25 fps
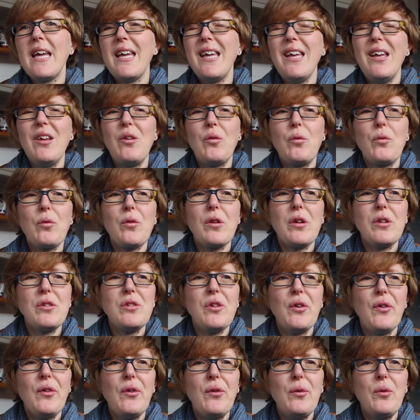
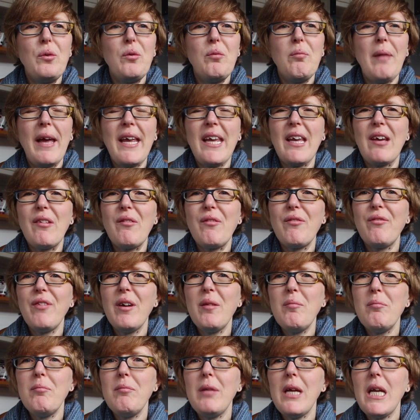make it
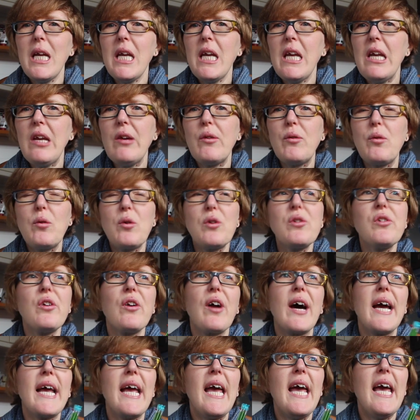fit me, or should
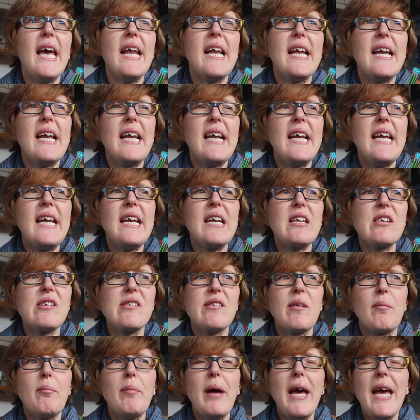I add in an
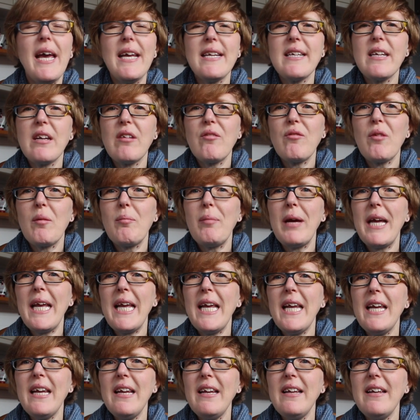extra pattern
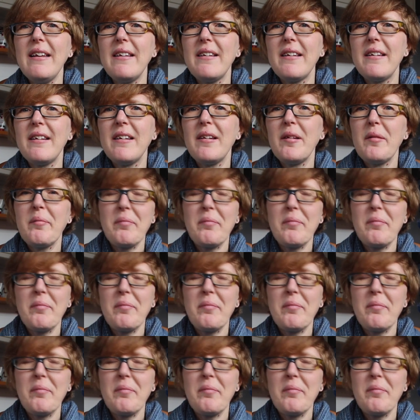repeat?